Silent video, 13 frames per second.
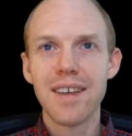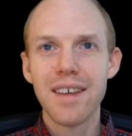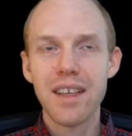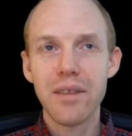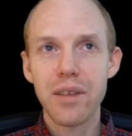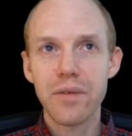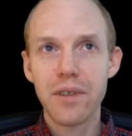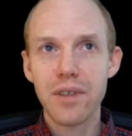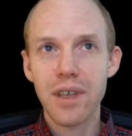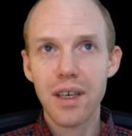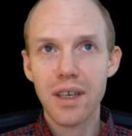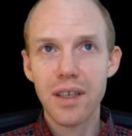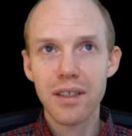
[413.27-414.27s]
even if you're
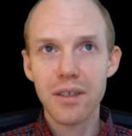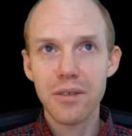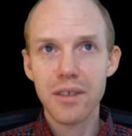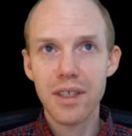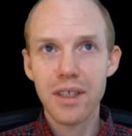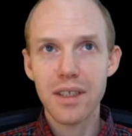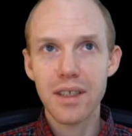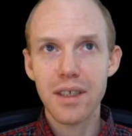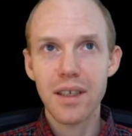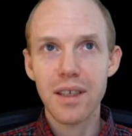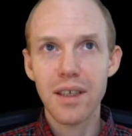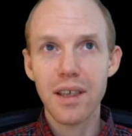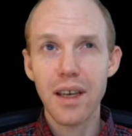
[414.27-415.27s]
not going to use it,
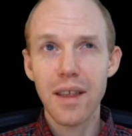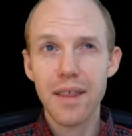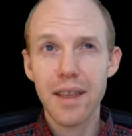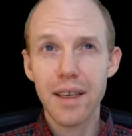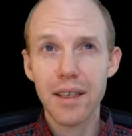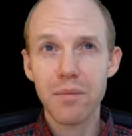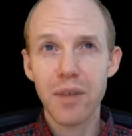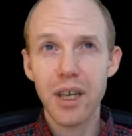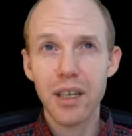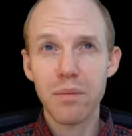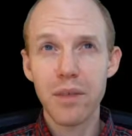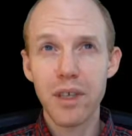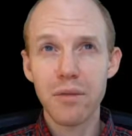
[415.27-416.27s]
I think it might
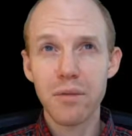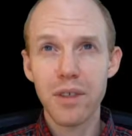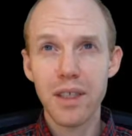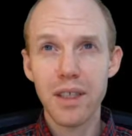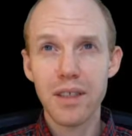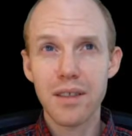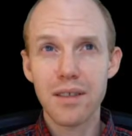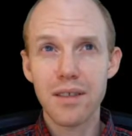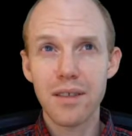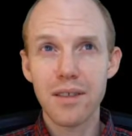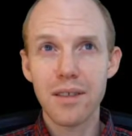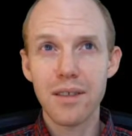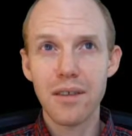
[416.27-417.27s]
have been what
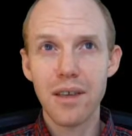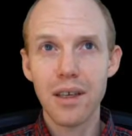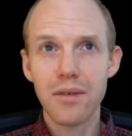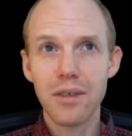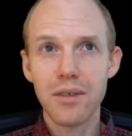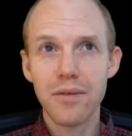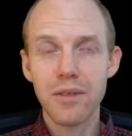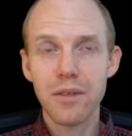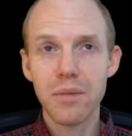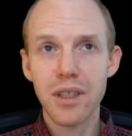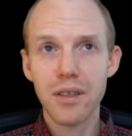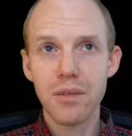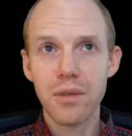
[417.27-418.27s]
installed the drivers for
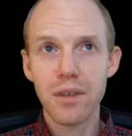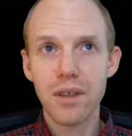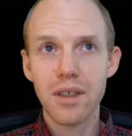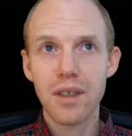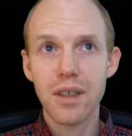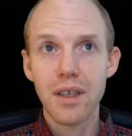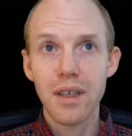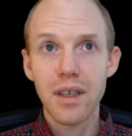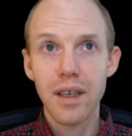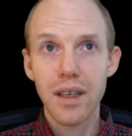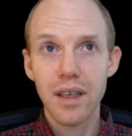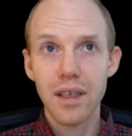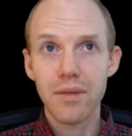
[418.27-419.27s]
me that worked.
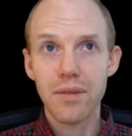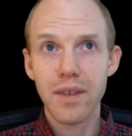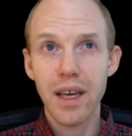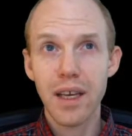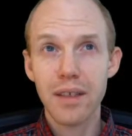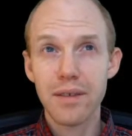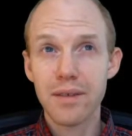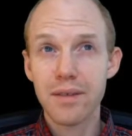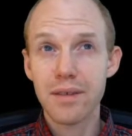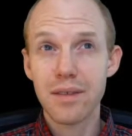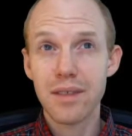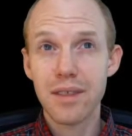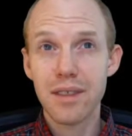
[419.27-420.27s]
And if that
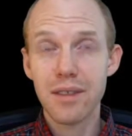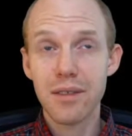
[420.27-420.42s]
still